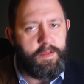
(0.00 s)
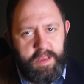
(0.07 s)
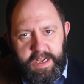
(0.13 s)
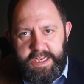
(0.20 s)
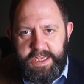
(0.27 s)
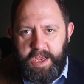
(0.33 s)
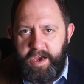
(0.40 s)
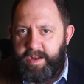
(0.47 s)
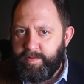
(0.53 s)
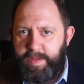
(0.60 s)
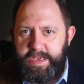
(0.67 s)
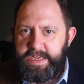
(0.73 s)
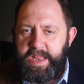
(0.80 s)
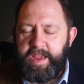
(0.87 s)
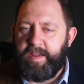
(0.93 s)
The design of
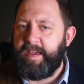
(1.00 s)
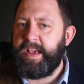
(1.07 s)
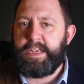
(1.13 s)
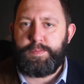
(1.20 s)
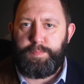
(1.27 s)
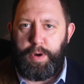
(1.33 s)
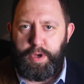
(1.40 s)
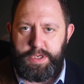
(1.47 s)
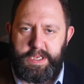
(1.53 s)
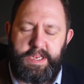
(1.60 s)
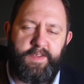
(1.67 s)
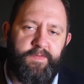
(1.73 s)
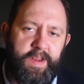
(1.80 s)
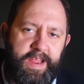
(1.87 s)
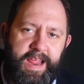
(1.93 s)
this thing is
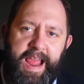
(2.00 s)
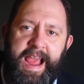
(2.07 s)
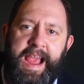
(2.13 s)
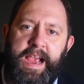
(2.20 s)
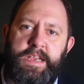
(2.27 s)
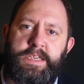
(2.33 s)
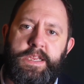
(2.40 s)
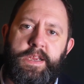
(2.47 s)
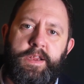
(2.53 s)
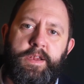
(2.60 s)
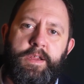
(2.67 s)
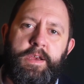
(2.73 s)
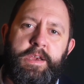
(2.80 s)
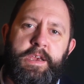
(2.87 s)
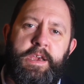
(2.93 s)
positively
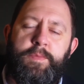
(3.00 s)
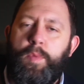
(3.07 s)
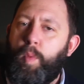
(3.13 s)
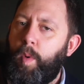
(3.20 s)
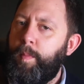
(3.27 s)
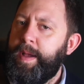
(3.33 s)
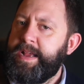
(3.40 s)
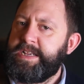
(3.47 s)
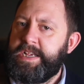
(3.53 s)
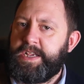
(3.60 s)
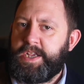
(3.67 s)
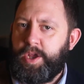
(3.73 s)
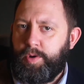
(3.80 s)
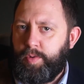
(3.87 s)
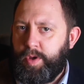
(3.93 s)
excellent, but what makes it
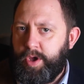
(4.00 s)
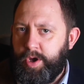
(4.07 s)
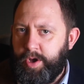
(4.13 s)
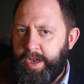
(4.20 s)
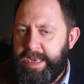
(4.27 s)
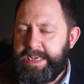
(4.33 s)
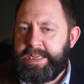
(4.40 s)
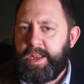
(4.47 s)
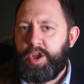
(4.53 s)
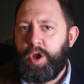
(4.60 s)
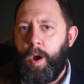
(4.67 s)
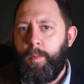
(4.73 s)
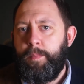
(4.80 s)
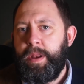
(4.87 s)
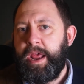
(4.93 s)
so good is the
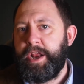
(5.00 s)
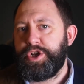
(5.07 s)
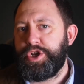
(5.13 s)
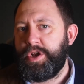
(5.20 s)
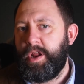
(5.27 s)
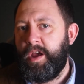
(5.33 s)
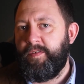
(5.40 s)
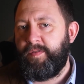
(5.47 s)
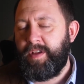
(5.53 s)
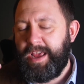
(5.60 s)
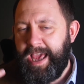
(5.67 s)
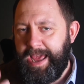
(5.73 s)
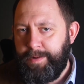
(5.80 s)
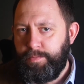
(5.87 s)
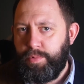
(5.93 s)
combination of
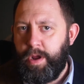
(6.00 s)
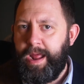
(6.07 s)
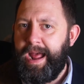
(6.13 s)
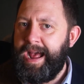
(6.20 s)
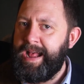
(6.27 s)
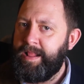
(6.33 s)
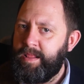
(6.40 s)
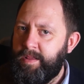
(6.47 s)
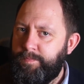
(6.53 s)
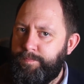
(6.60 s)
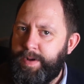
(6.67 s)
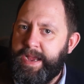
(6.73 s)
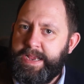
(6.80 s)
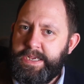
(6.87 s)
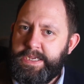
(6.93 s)
camera and the
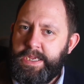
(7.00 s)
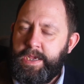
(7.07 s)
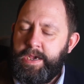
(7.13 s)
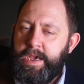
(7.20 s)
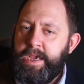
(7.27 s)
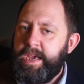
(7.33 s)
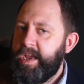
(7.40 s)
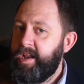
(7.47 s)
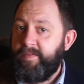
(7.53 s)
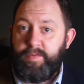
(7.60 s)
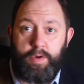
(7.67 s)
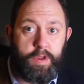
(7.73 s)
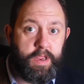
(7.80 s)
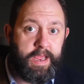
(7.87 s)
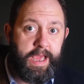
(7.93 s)
base. In
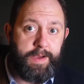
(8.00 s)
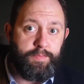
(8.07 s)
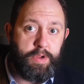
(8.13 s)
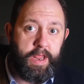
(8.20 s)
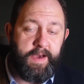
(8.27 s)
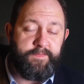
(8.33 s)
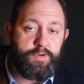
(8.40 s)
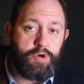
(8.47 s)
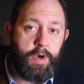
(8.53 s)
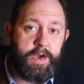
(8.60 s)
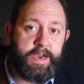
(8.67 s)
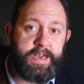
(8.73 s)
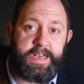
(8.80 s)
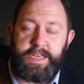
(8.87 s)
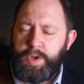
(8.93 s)
every other camera that I've
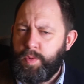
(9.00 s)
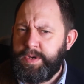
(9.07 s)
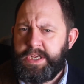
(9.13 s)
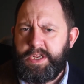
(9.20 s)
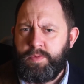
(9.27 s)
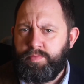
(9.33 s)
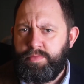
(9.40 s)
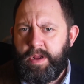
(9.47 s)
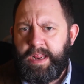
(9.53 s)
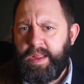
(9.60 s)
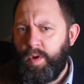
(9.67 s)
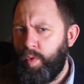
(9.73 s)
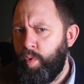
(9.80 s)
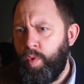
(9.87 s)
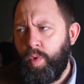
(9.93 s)
tried, it's always some
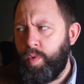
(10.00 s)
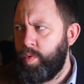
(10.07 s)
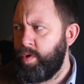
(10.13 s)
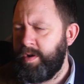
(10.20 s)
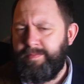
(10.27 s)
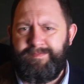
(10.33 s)
really awkward